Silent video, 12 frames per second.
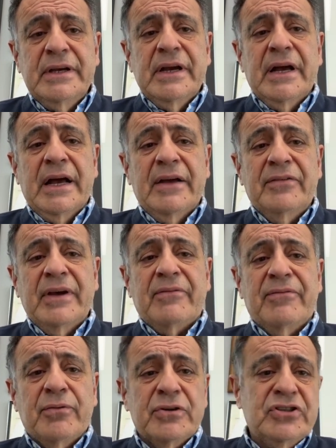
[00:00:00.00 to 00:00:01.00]
If you have
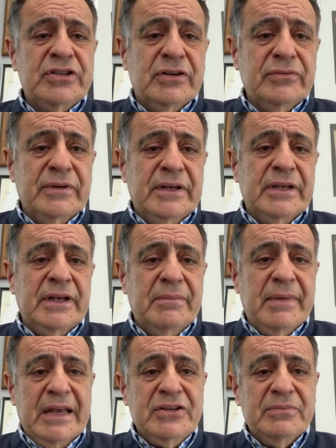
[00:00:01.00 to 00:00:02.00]
four children,
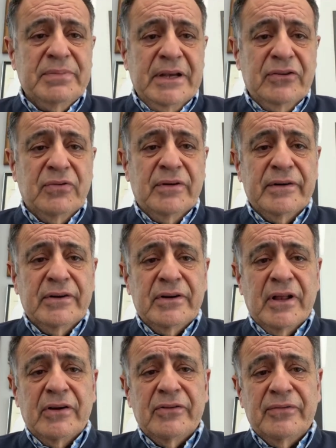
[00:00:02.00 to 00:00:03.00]
imagine paying
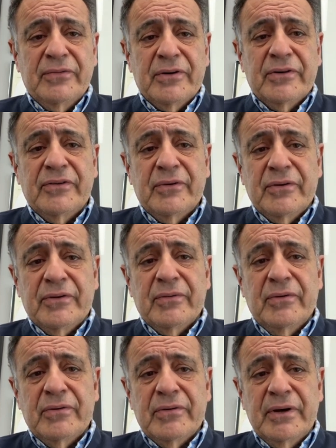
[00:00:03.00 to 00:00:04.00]
$1,200 for a sore
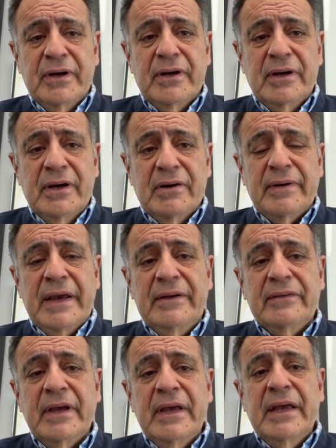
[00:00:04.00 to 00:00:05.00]
throat or earaches.
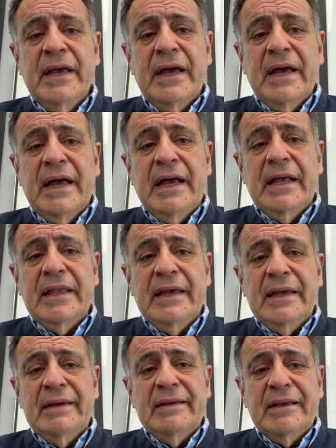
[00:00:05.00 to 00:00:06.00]

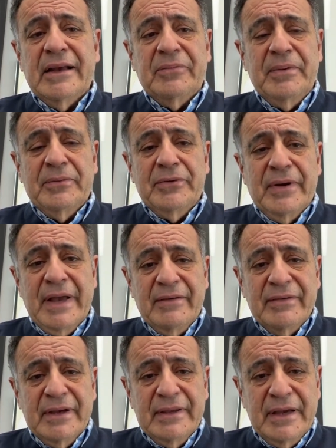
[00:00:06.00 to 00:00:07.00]
Lots of people don't have
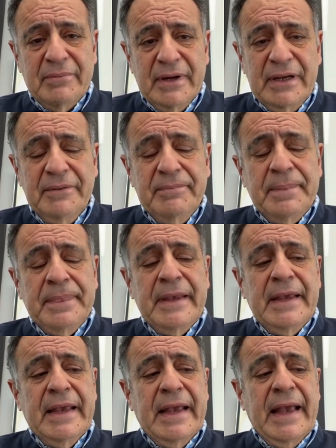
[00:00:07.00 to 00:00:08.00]
that money,
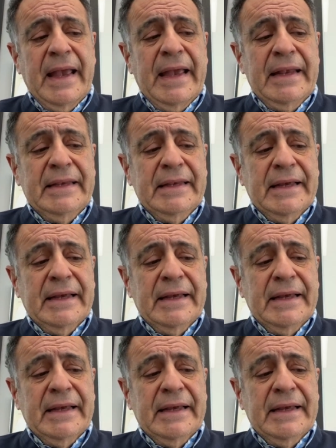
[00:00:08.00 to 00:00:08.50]
and